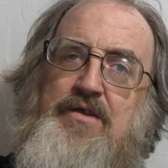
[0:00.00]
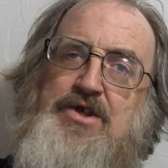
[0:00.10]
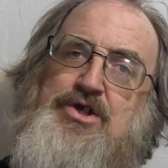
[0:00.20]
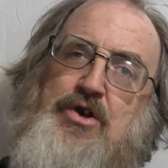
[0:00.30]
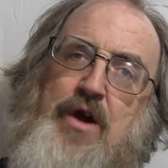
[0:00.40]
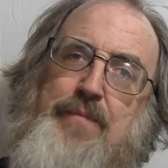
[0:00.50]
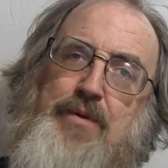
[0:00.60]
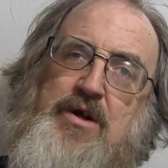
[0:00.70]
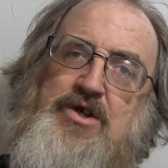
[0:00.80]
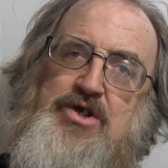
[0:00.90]
This is a
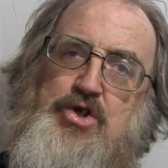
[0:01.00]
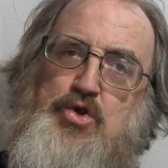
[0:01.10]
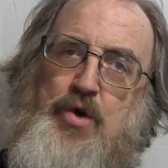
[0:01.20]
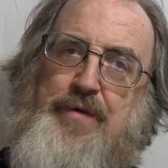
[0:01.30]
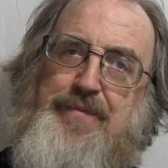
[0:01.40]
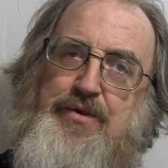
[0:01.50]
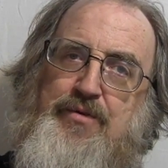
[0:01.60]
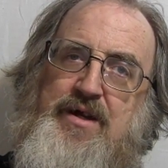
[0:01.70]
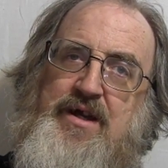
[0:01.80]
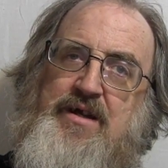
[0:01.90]
great book. It's enjoyable
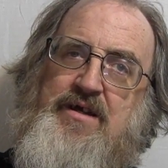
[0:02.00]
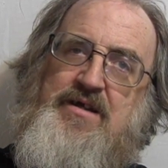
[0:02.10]
to read.